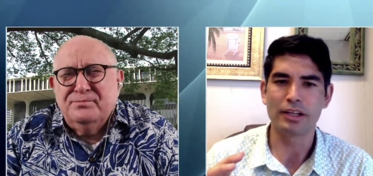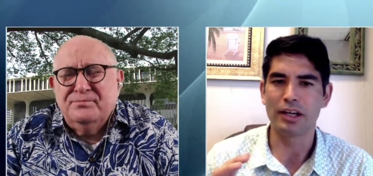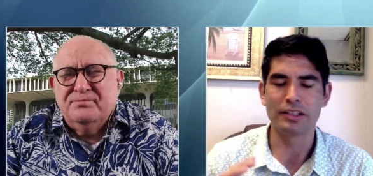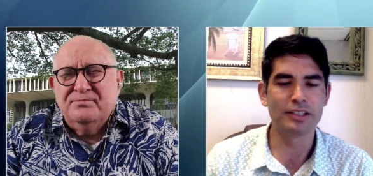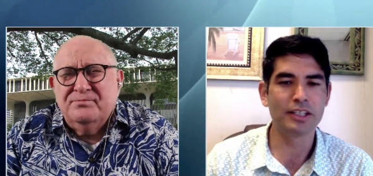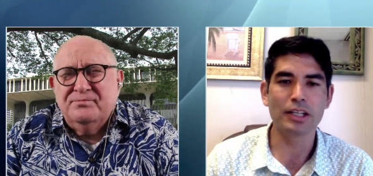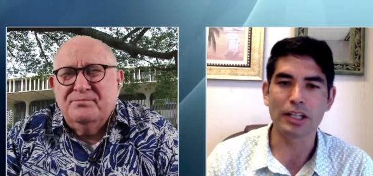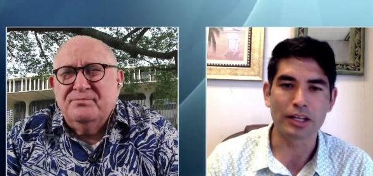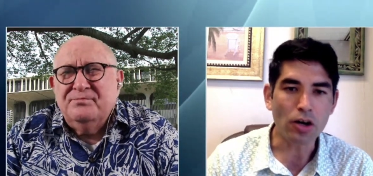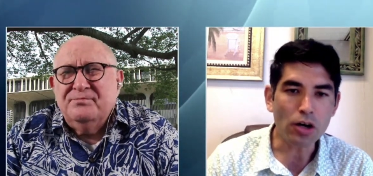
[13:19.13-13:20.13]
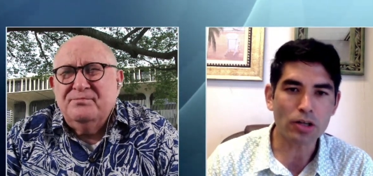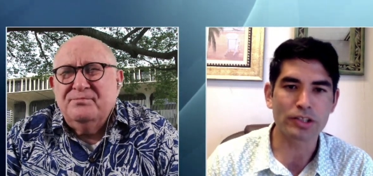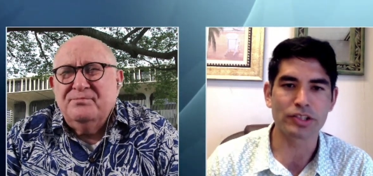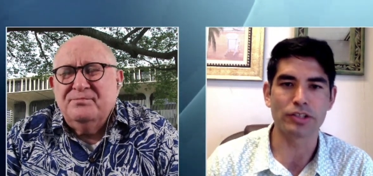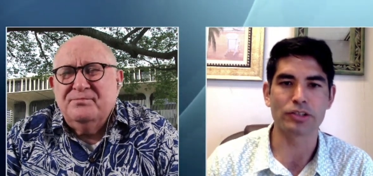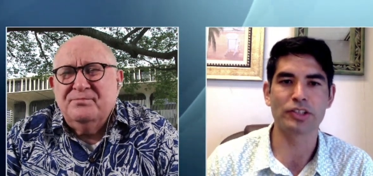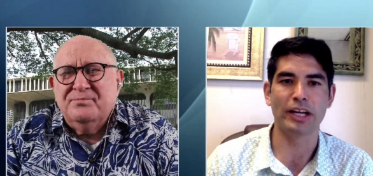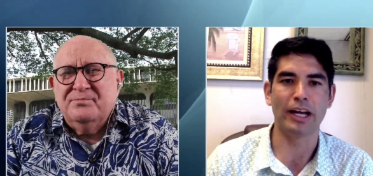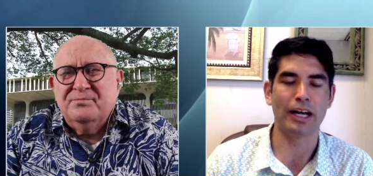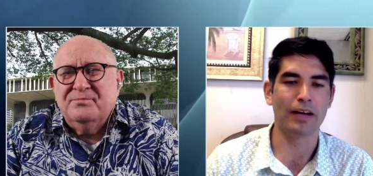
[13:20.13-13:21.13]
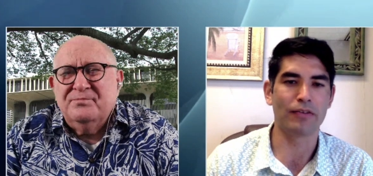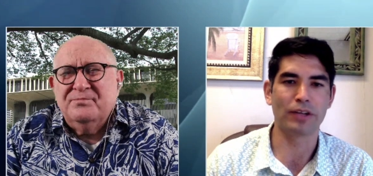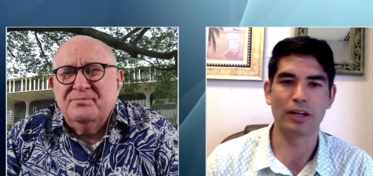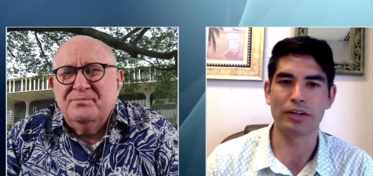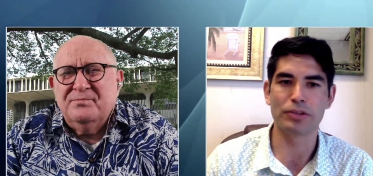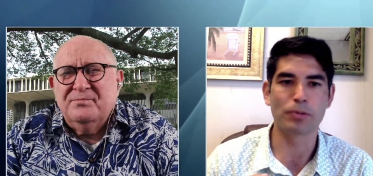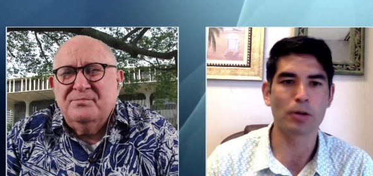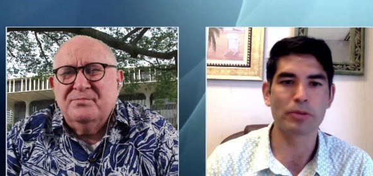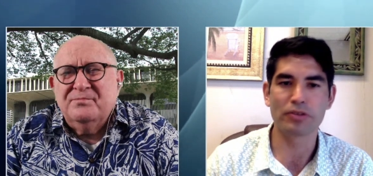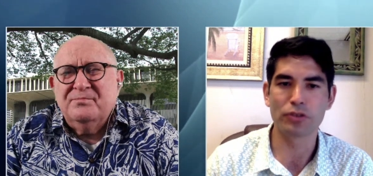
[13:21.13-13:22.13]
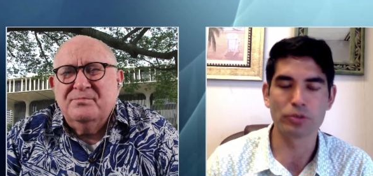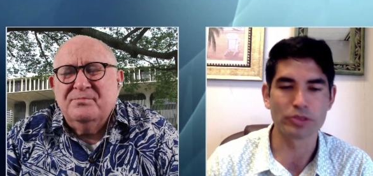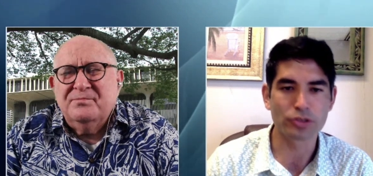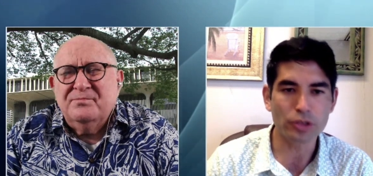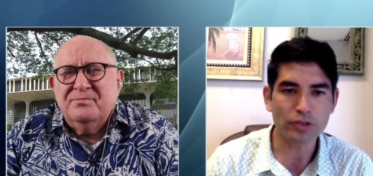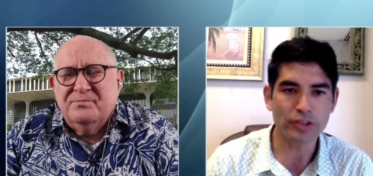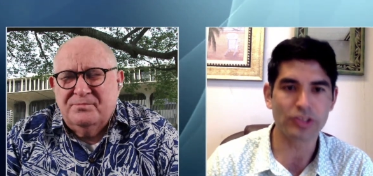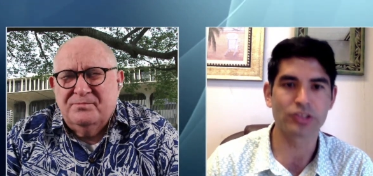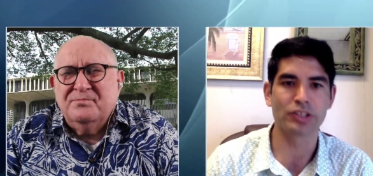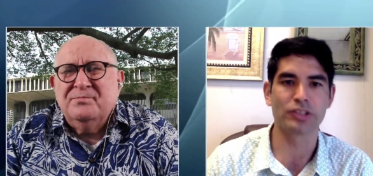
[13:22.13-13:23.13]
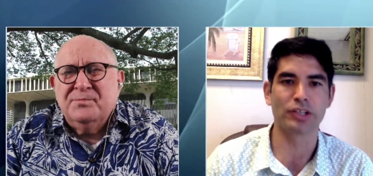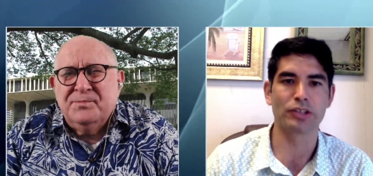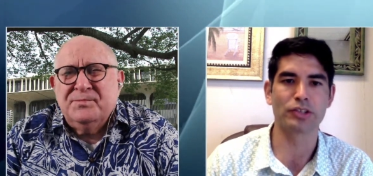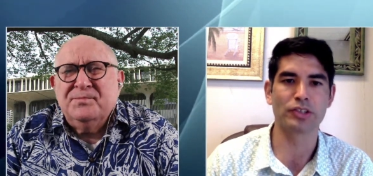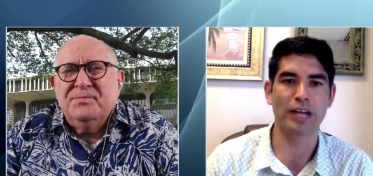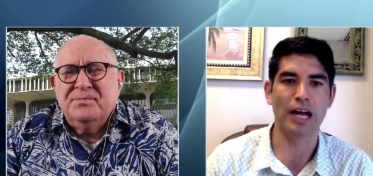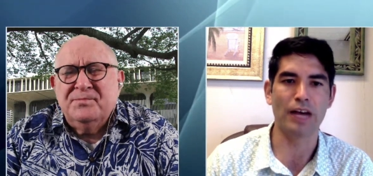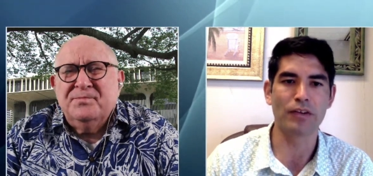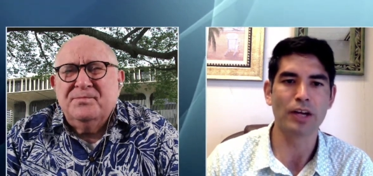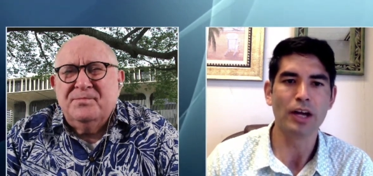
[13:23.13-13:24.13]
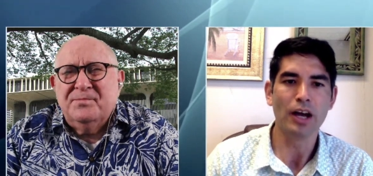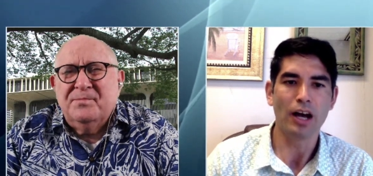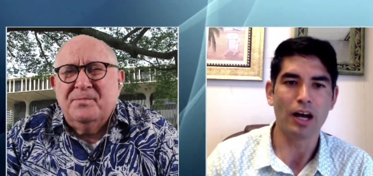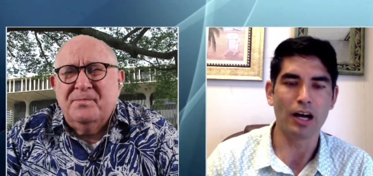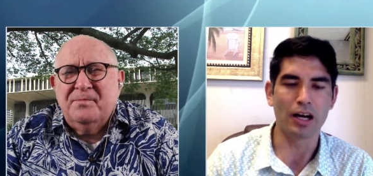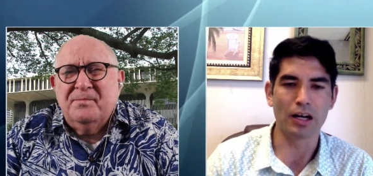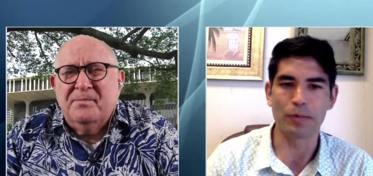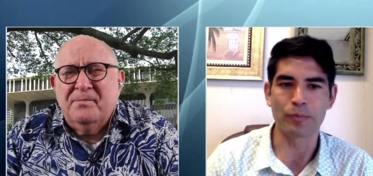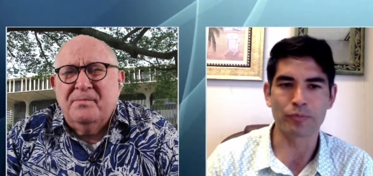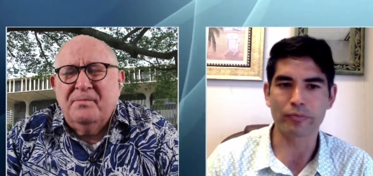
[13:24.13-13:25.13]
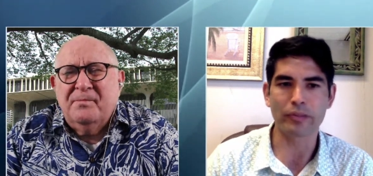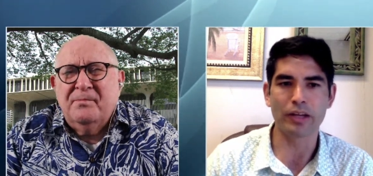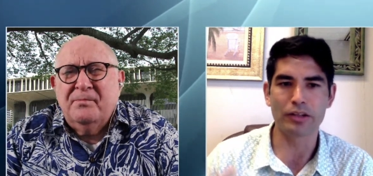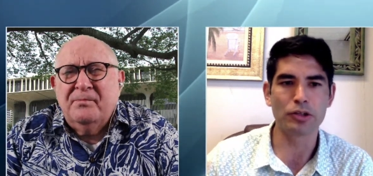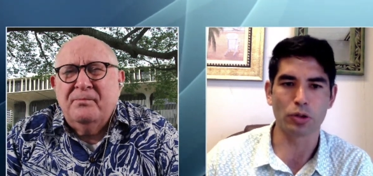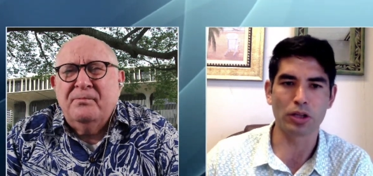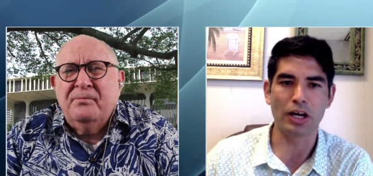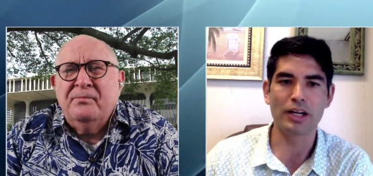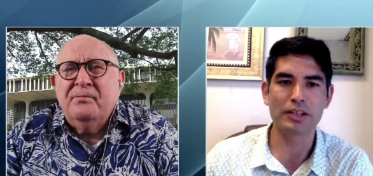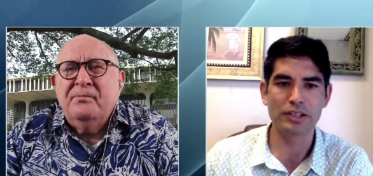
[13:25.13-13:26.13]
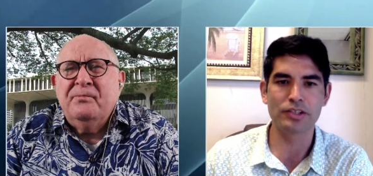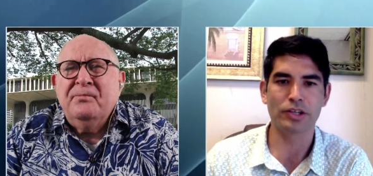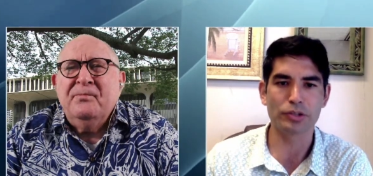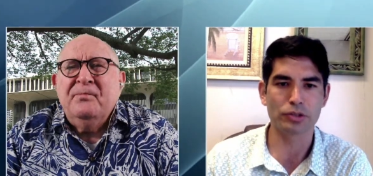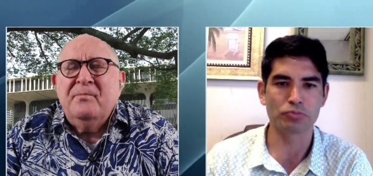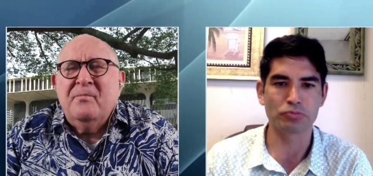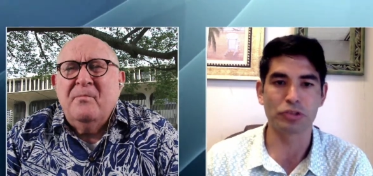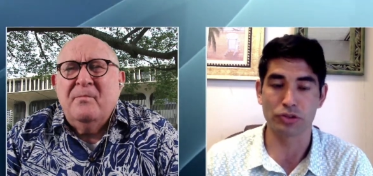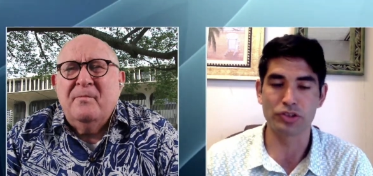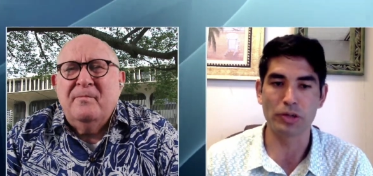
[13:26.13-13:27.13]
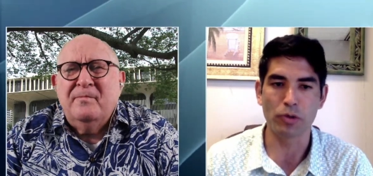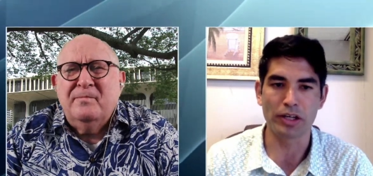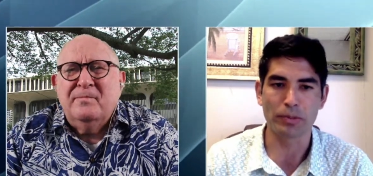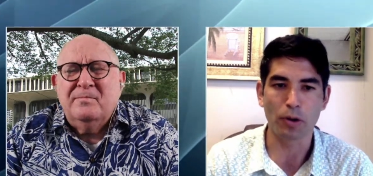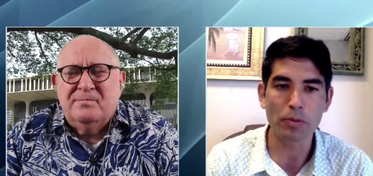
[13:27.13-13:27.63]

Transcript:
Speaker 1: the DLNR is understaffed, uh, the Department of Human Services is understaffed. Um, and you know a lot of these other you know statewide